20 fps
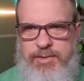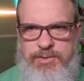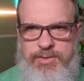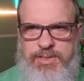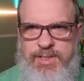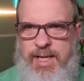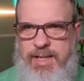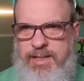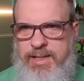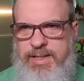There's
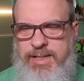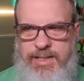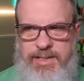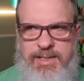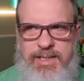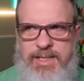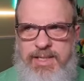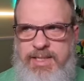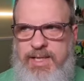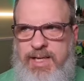not like a,
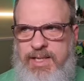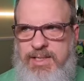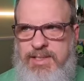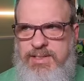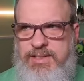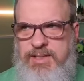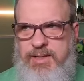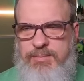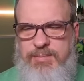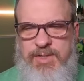a
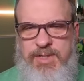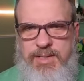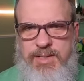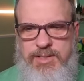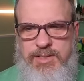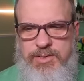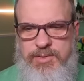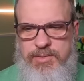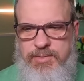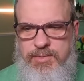something
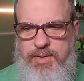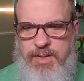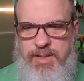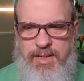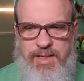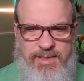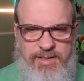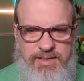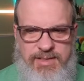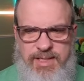to uh,
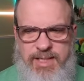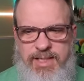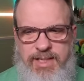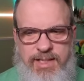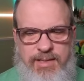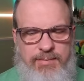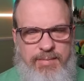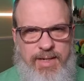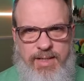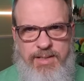a
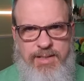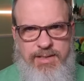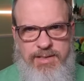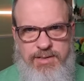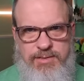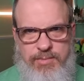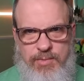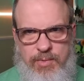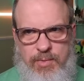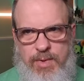staking
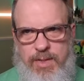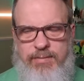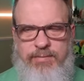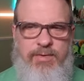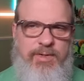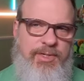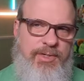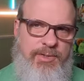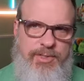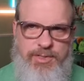mechanism or
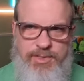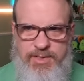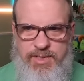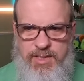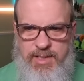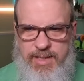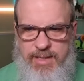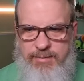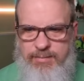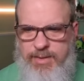whatever you're just
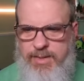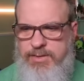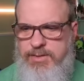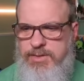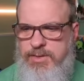claiming.